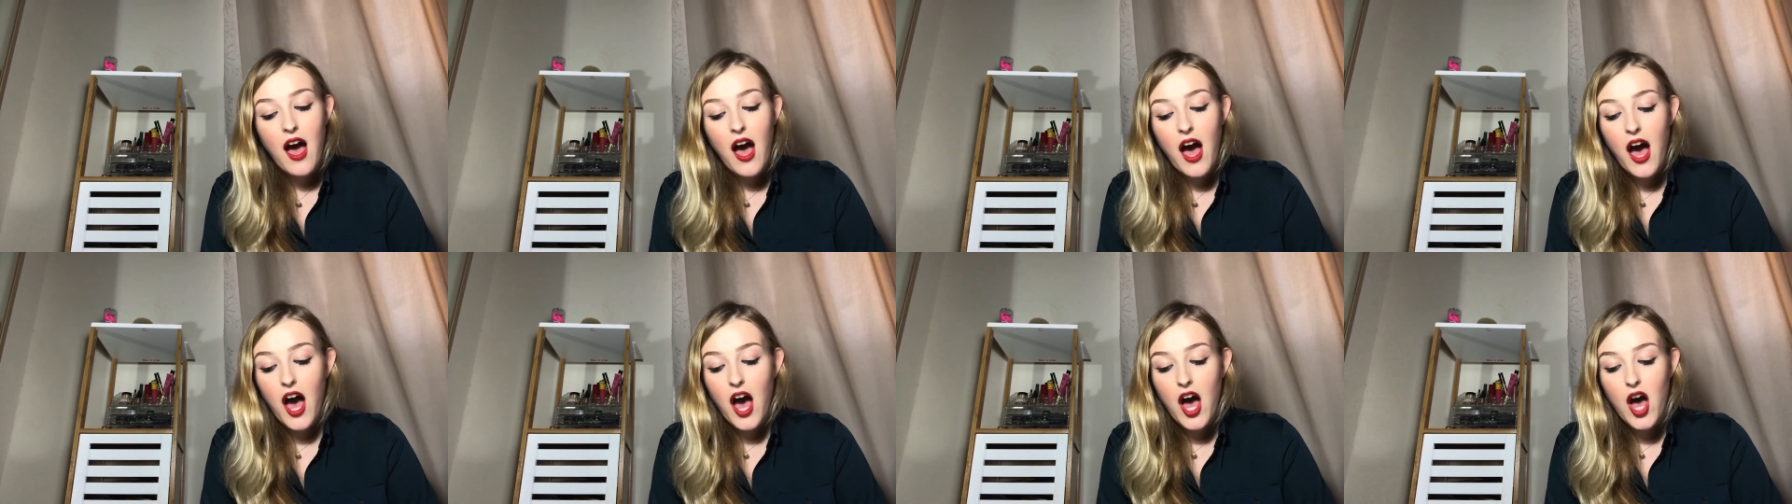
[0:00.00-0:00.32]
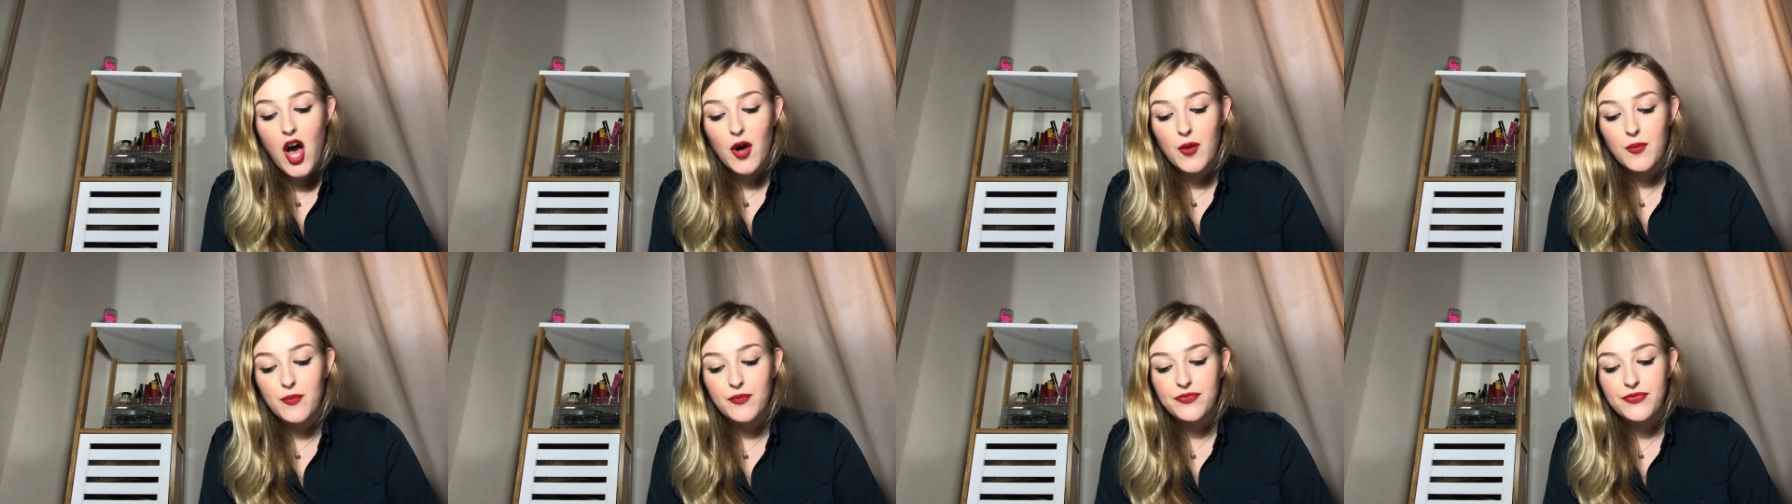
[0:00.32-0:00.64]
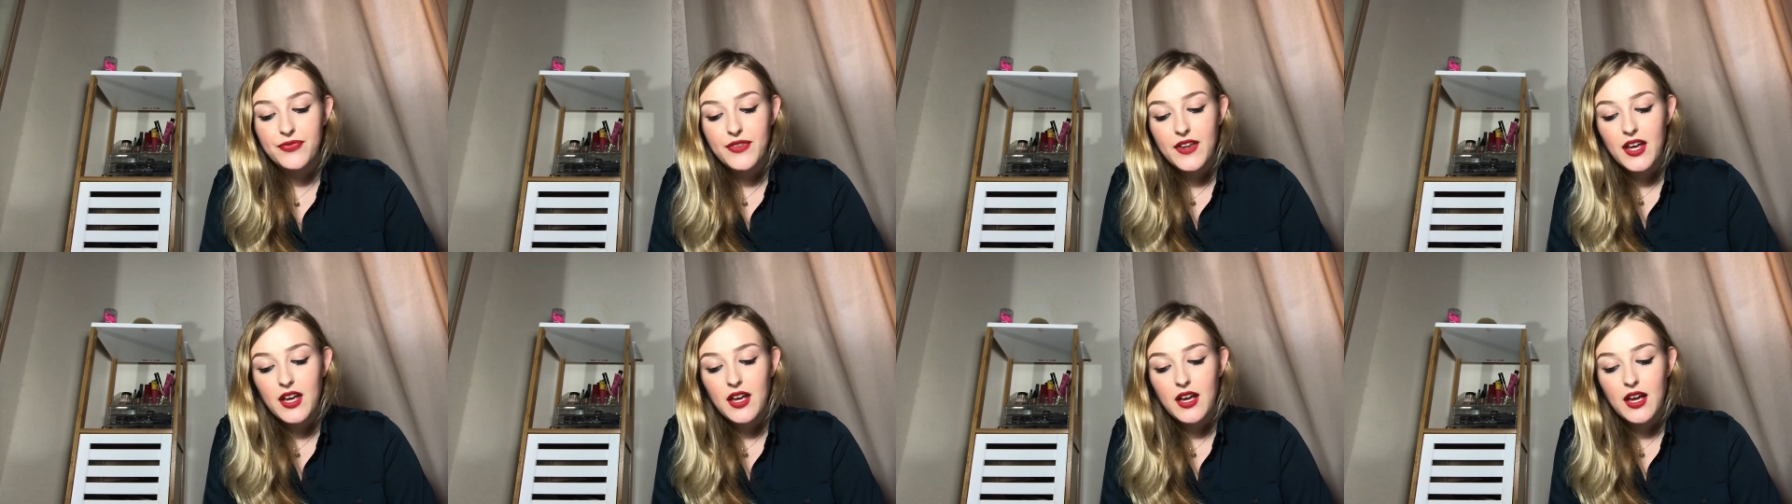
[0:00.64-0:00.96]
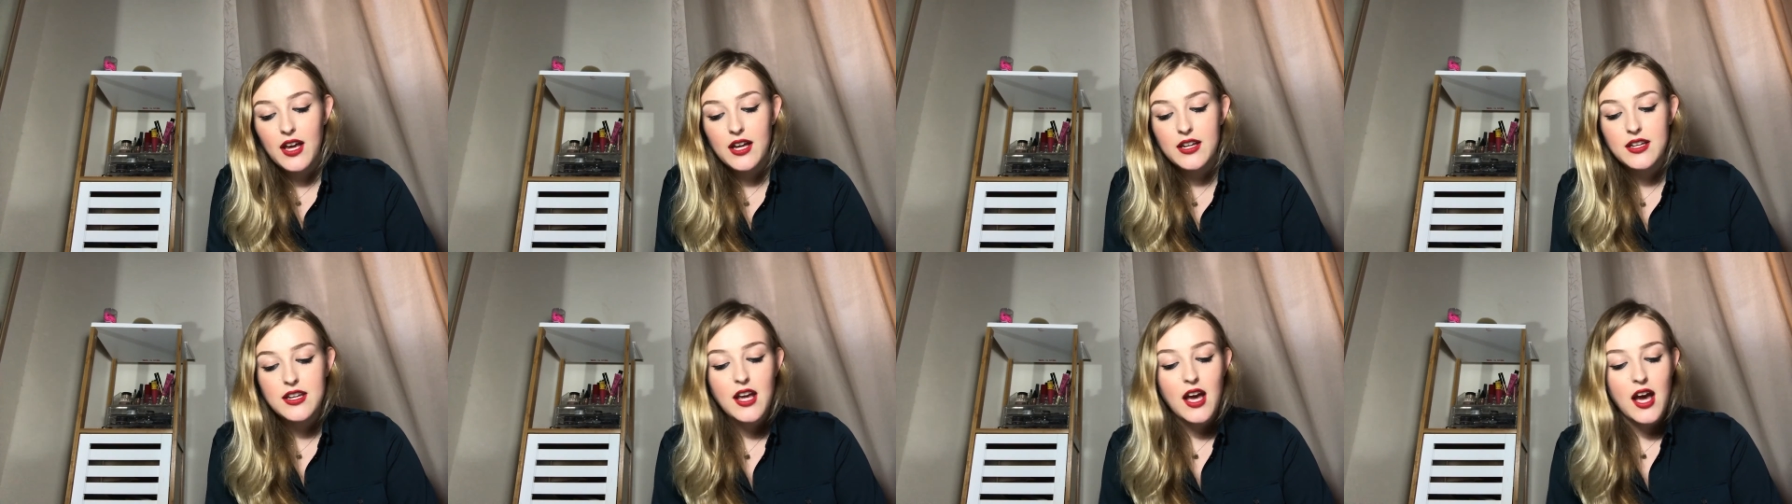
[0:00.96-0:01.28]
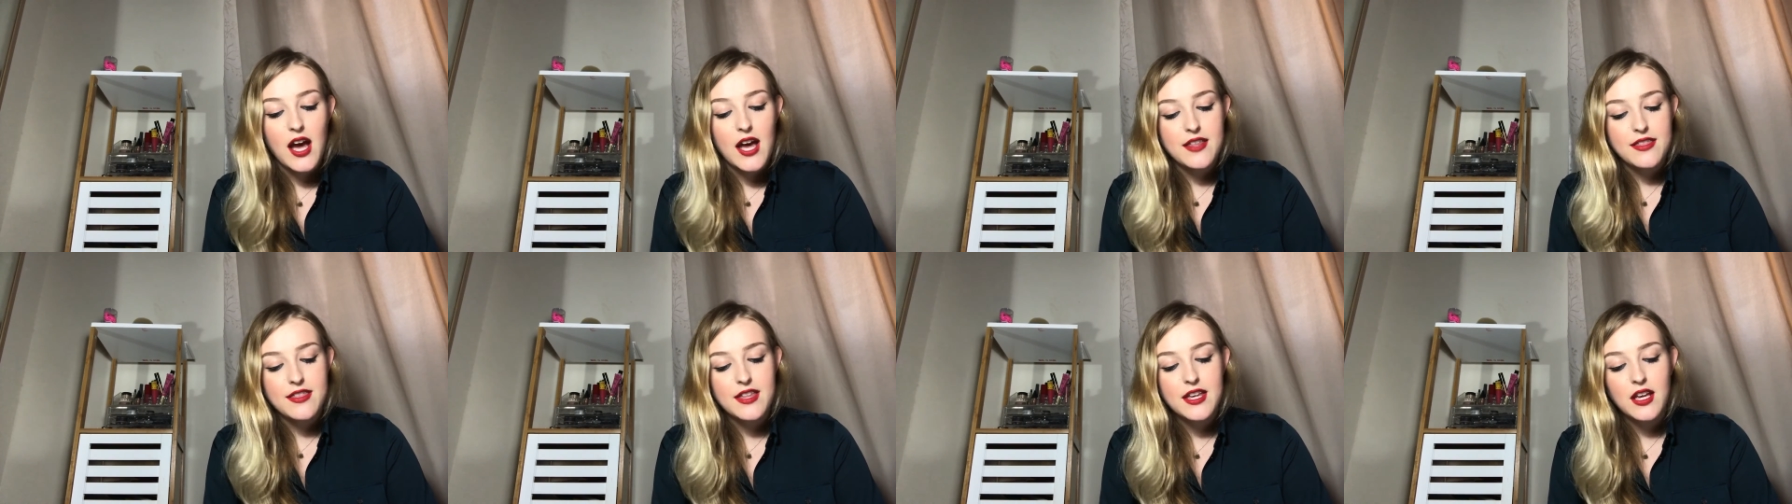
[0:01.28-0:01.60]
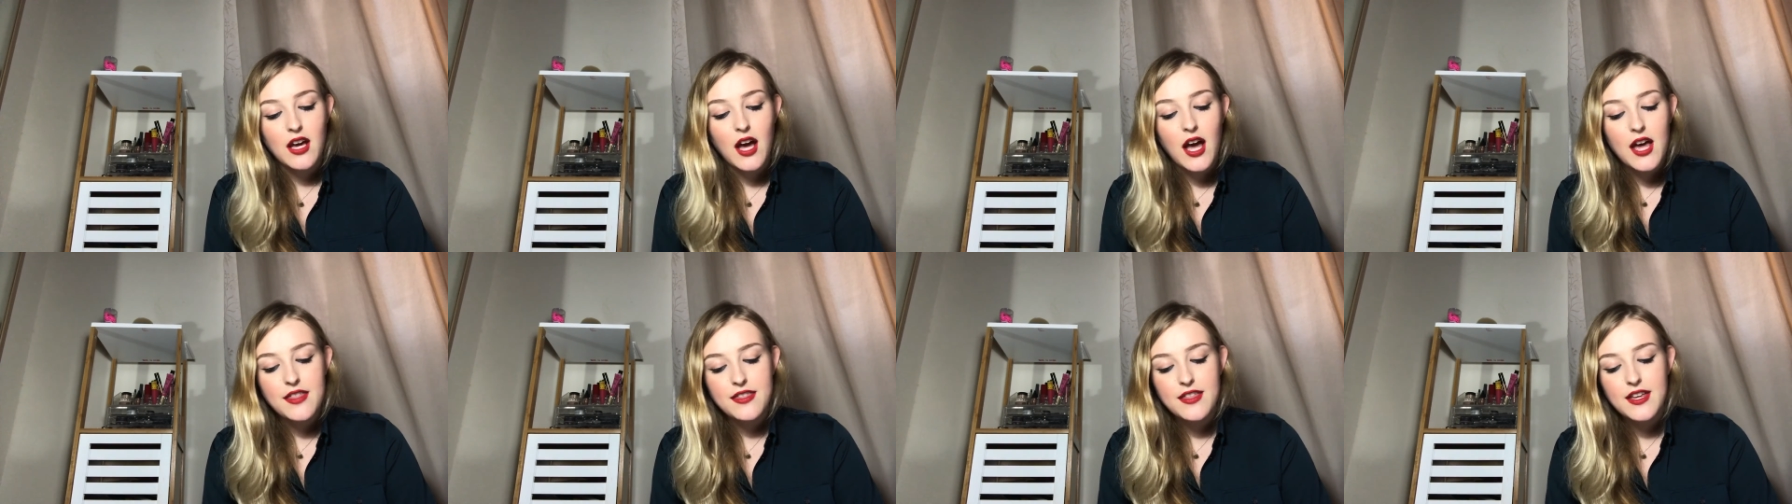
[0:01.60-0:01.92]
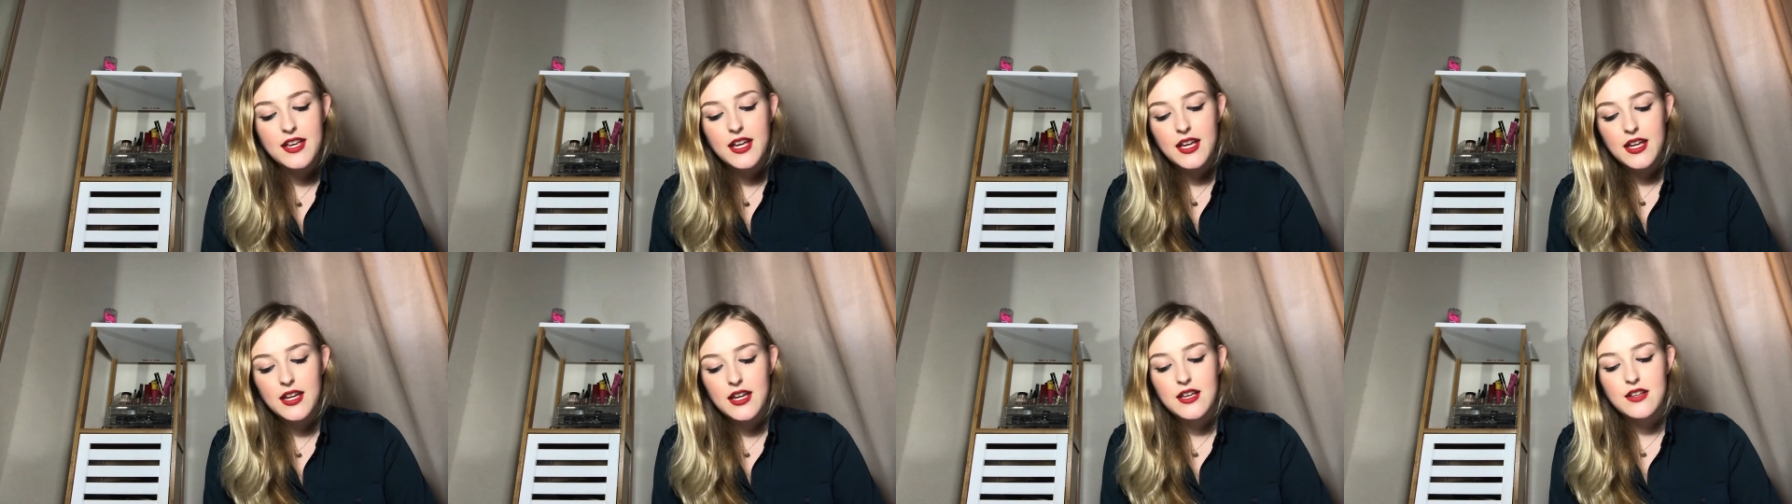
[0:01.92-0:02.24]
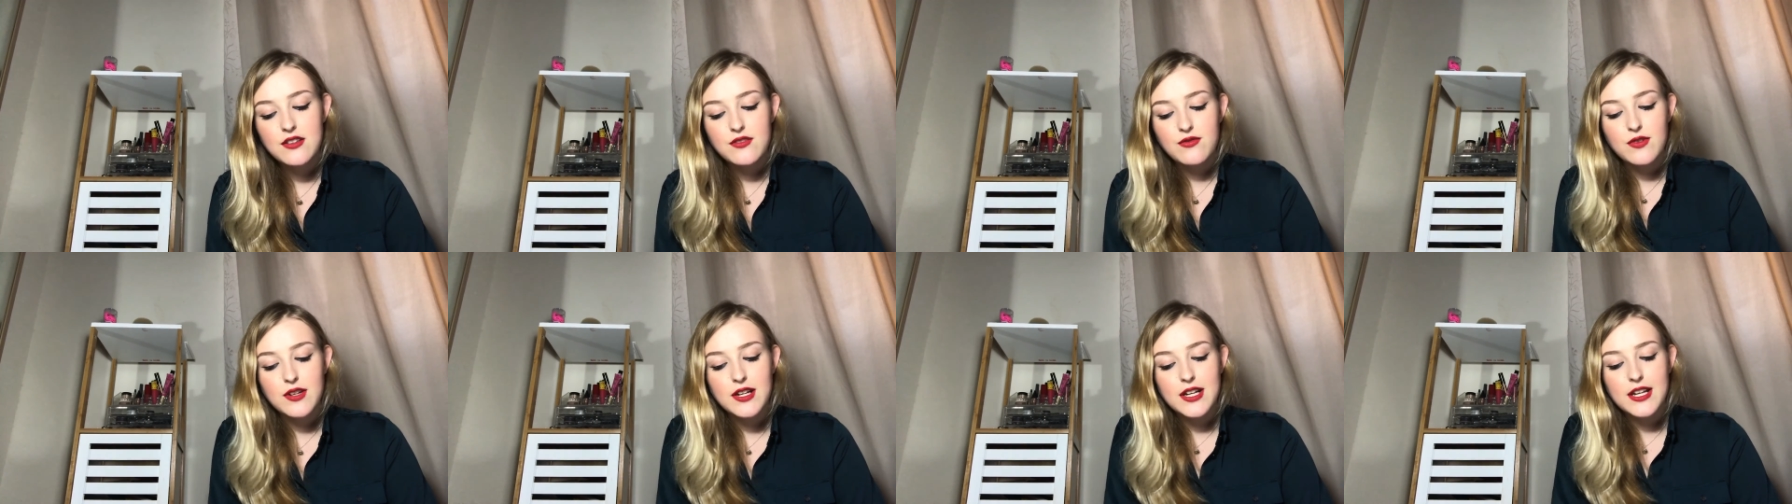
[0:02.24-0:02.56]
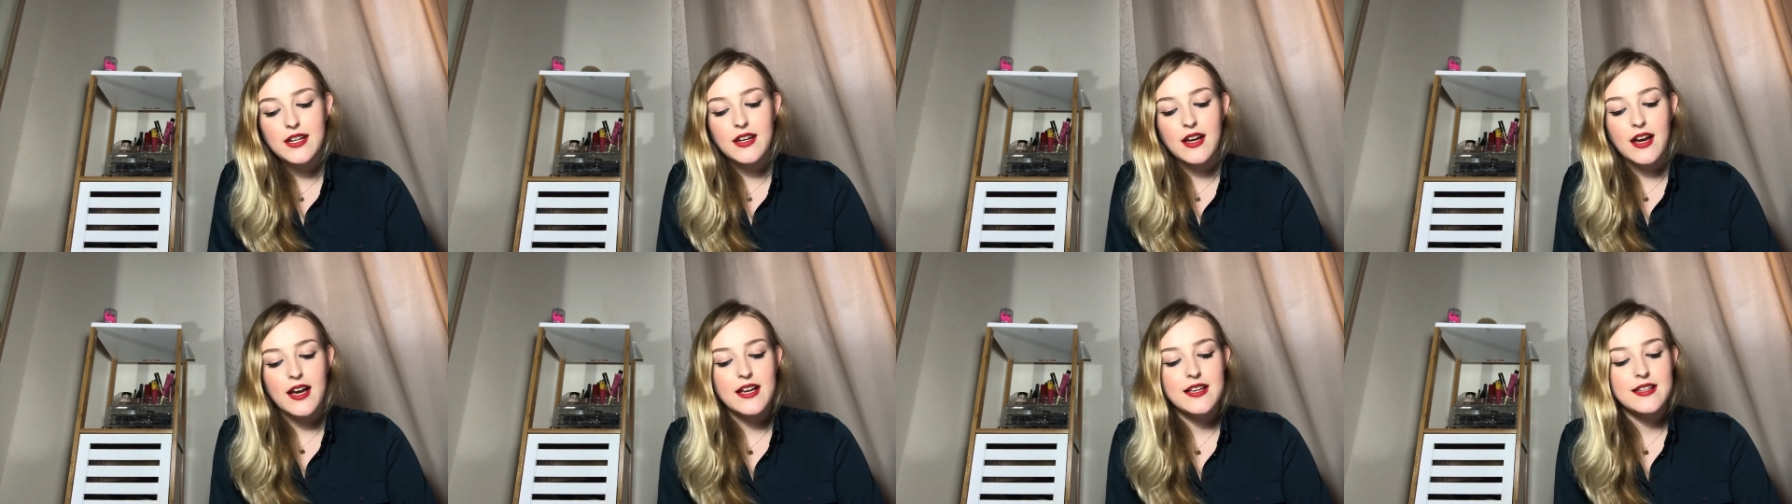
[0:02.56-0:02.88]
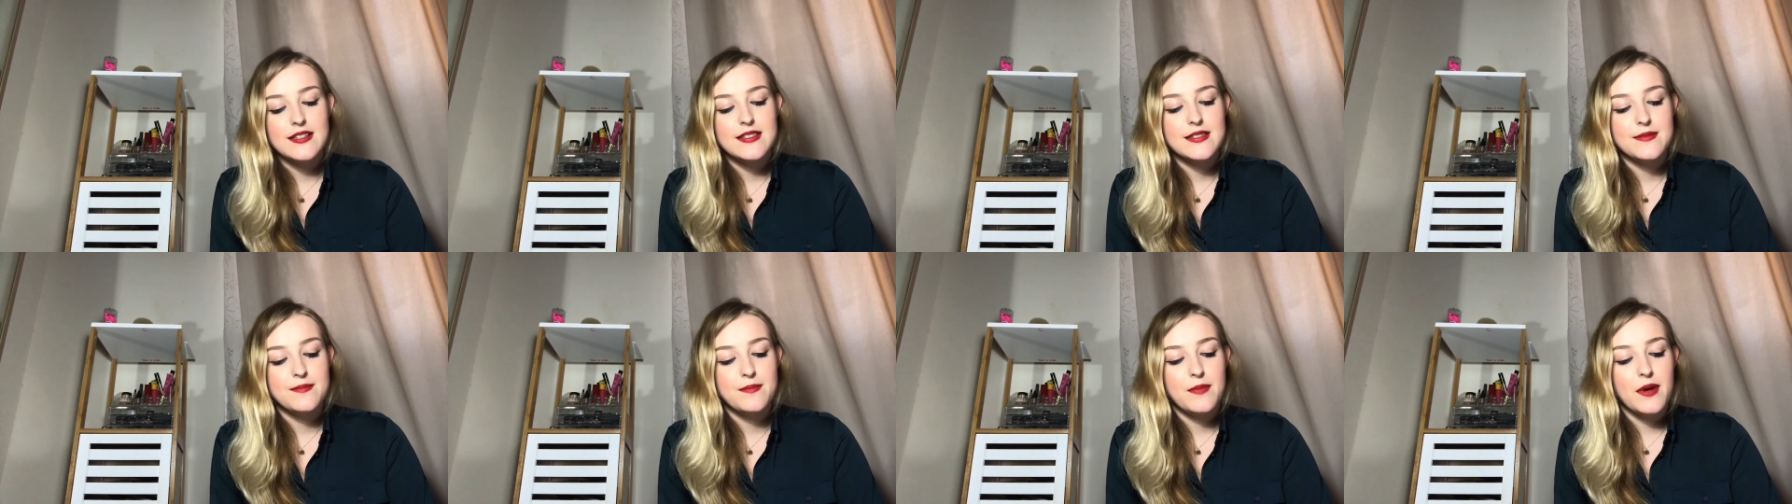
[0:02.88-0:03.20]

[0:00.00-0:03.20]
Um, and yeah, I think I think it is really nice,